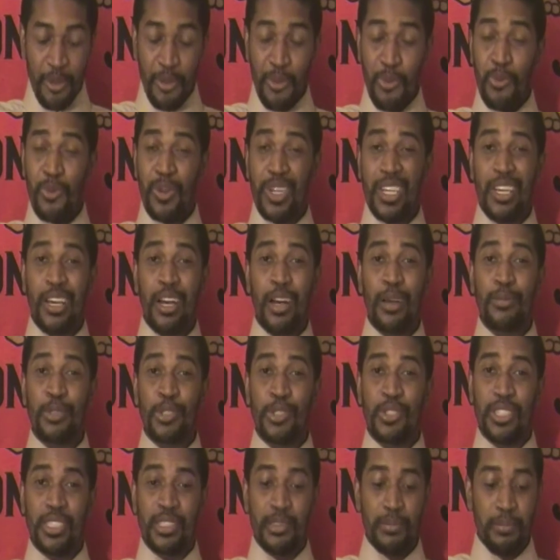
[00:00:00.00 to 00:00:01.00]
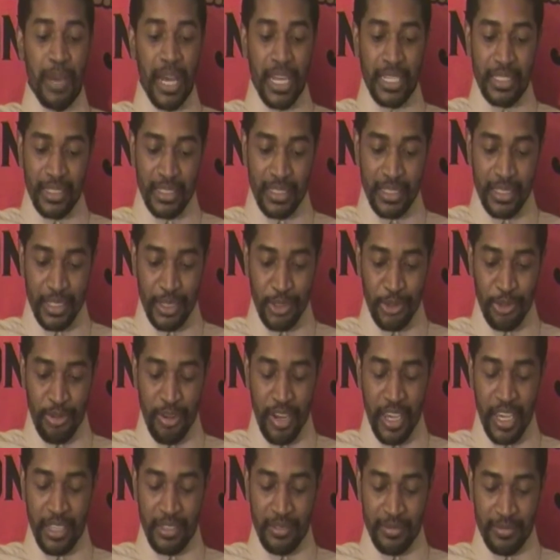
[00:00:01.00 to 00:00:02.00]
when it comes to His Majesty's
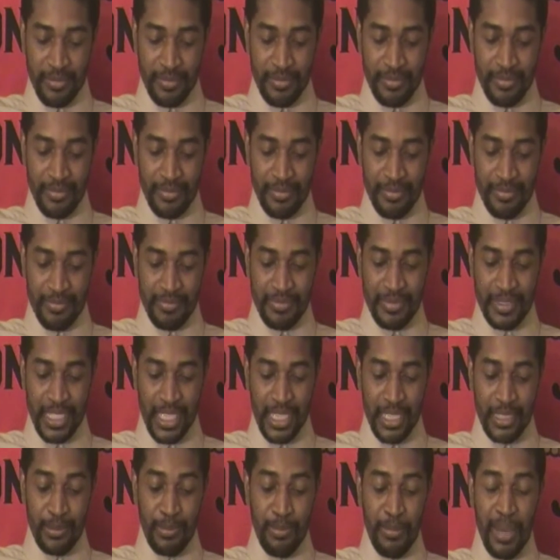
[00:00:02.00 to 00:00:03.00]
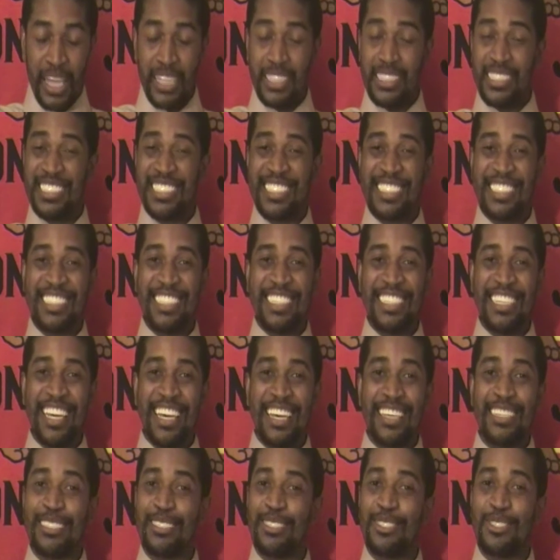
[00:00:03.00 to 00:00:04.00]
reign, His Majesty
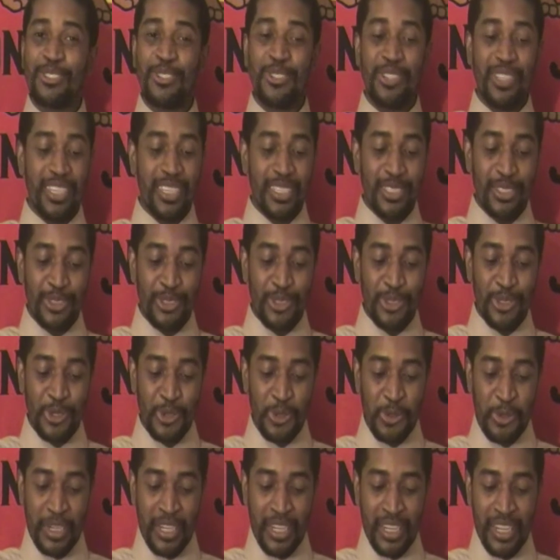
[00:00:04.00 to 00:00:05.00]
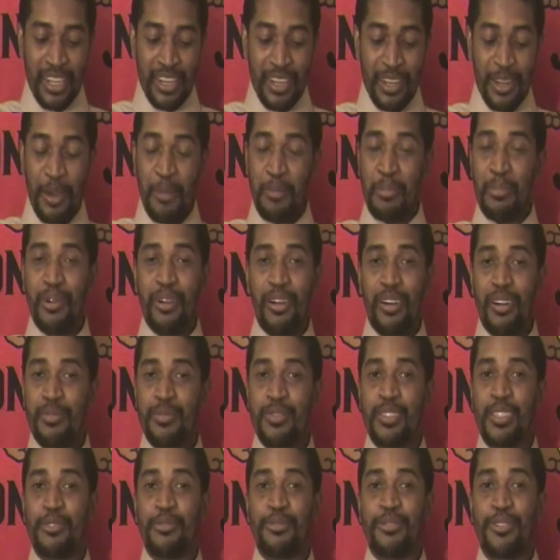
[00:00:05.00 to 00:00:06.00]
instituted a number
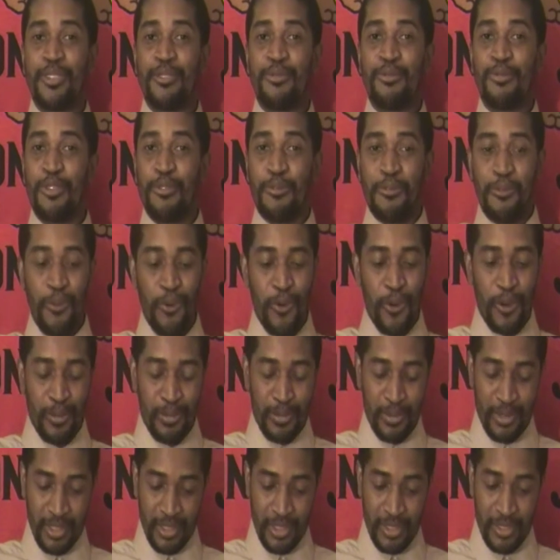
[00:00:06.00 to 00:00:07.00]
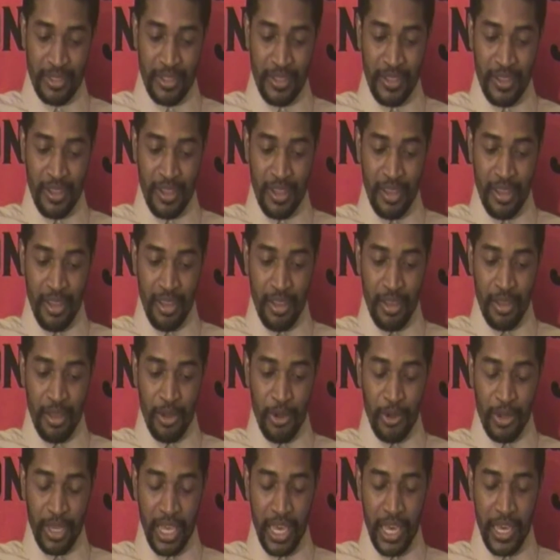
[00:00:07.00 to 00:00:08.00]
of different reforms,
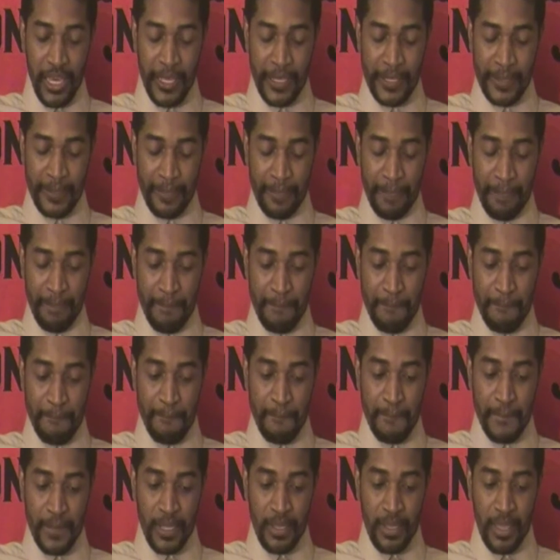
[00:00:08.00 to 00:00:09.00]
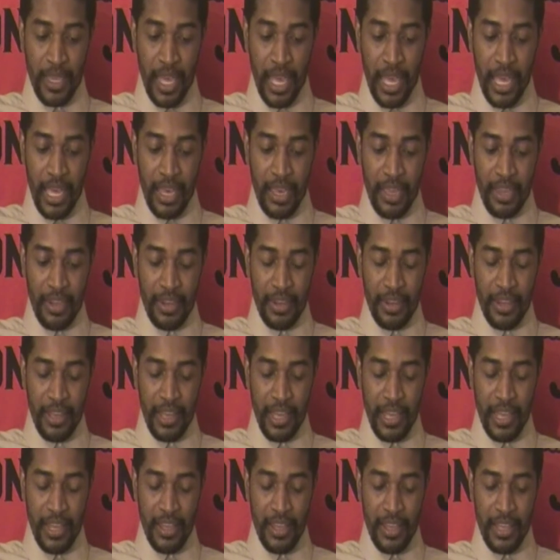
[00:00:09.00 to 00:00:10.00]
okay? And
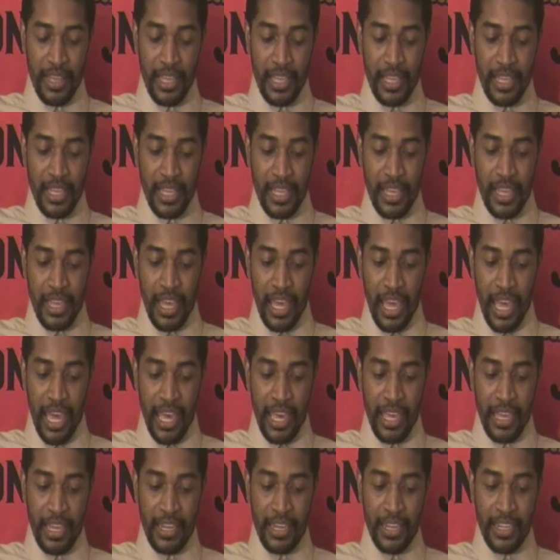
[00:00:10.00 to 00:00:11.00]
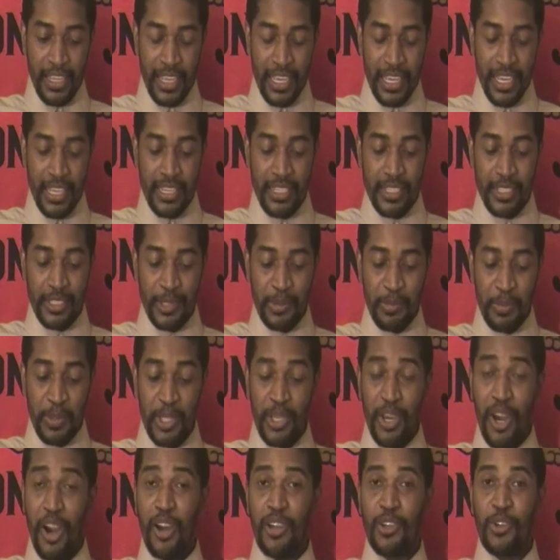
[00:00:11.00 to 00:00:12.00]
it is
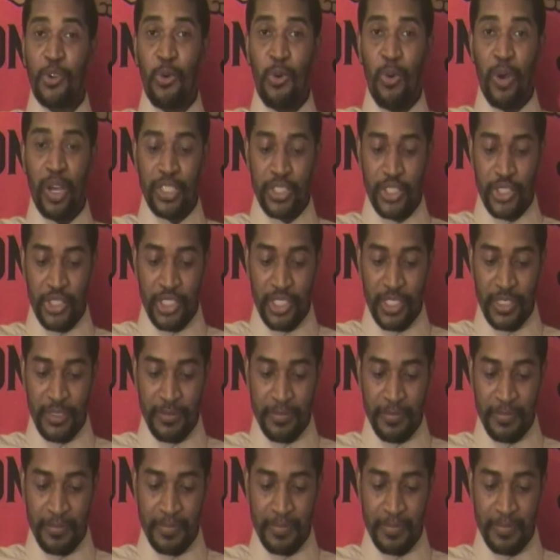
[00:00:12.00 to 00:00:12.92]
beyond question